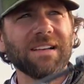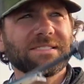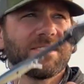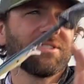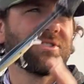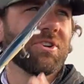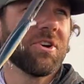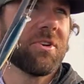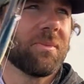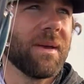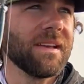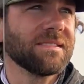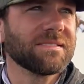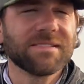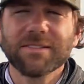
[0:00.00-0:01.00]
is the
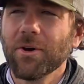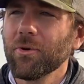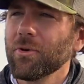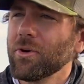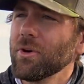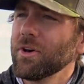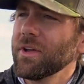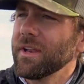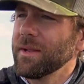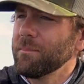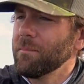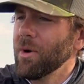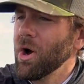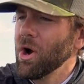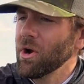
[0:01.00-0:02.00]
jerkbait so good in
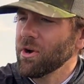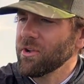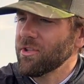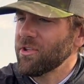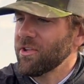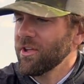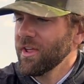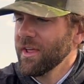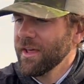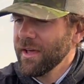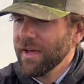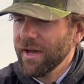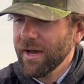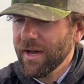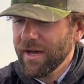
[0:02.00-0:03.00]
March?
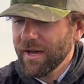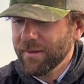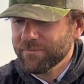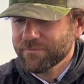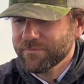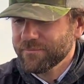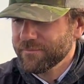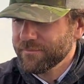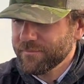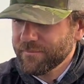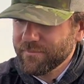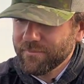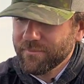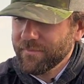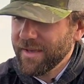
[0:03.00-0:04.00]

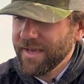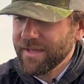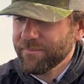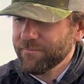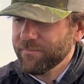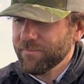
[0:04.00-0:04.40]
Man,